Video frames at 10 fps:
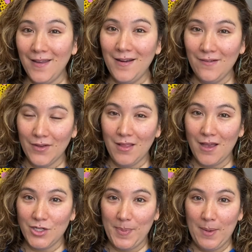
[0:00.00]
of
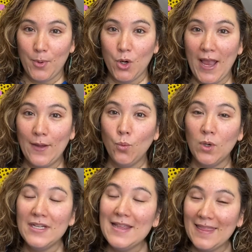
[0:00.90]
collage paper, and
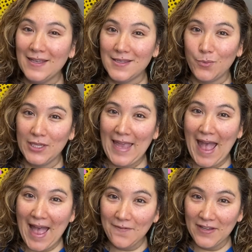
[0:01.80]
one of the things I really
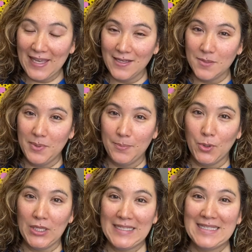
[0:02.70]
advocate to
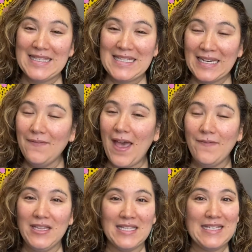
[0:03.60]
people is instead of
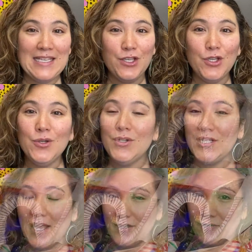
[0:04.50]
having this huge stash of